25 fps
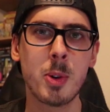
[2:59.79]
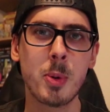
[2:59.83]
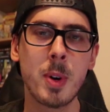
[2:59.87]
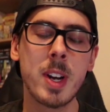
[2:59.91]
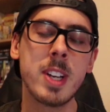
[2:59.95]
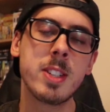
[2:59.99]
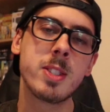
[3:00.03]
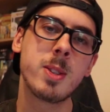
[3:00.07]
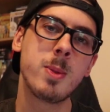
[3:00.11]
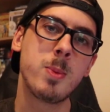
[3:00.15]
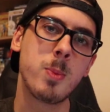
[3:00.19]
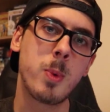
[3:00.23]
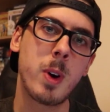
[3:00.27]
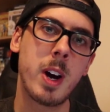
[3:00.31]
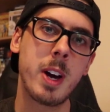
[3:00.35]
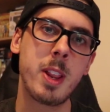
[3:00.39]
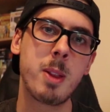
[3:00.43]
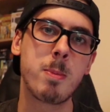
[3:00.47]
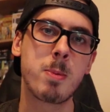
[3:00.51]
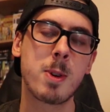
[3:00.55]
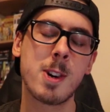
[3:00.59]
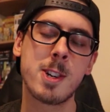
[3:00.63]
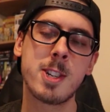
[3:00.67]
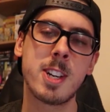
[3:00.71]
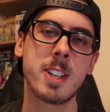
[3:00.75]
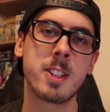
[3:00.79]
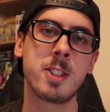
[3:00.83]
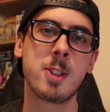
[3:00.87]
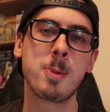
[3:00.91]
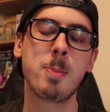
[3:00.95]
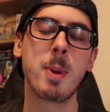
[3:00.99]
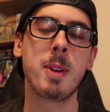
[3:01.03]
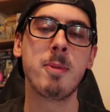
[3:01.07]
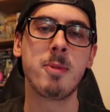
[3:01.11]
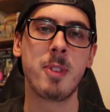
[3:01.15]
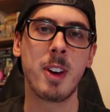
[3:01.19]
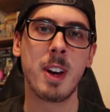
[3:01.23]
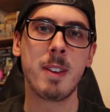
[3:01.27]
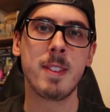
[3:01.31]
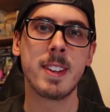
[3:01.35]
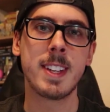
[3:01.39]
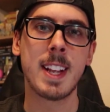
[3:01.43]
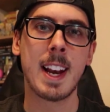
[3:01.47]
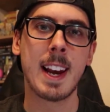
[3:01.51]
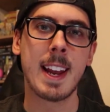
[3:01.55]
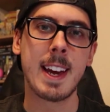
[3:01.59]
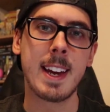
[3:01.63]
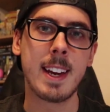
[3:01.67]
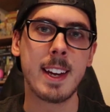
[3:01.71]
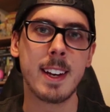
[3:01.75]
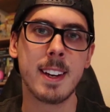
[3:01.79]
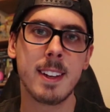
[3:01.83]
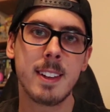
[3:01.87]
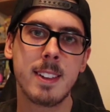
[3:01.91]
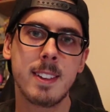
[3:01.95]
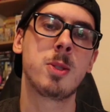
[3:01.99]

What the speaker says: reason why the project has been further delayed.